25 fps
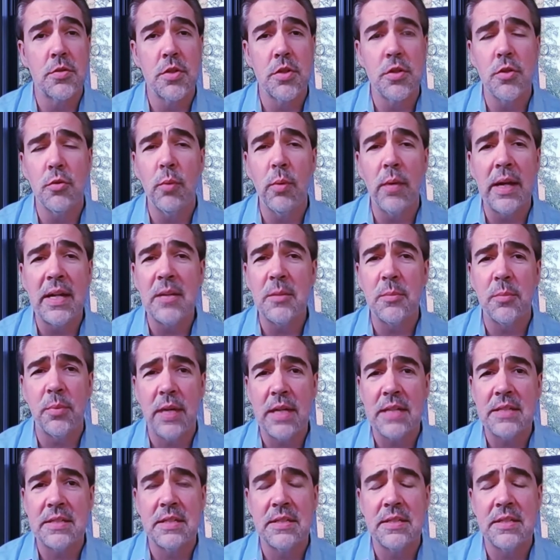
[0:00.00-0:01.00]
So the writing
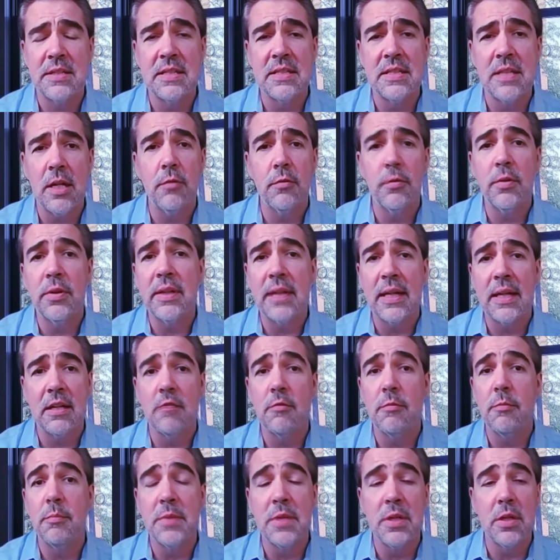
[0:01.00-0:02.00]
process itself really kind
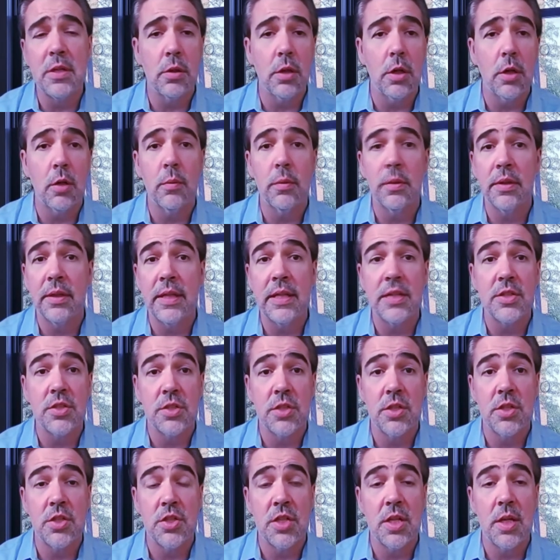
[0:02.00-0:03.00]
of mirrored our
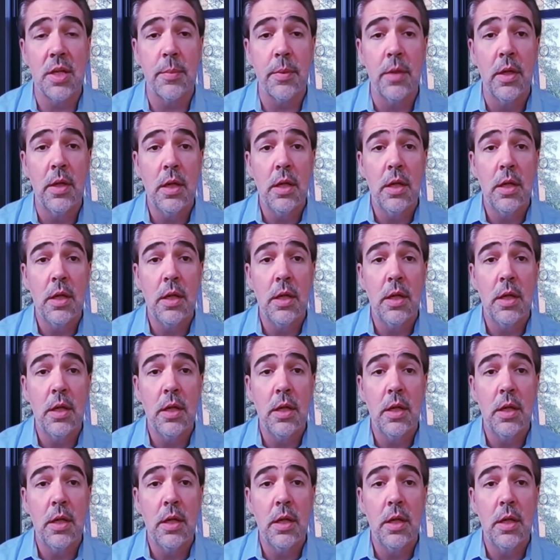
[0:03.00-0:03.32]
relationship,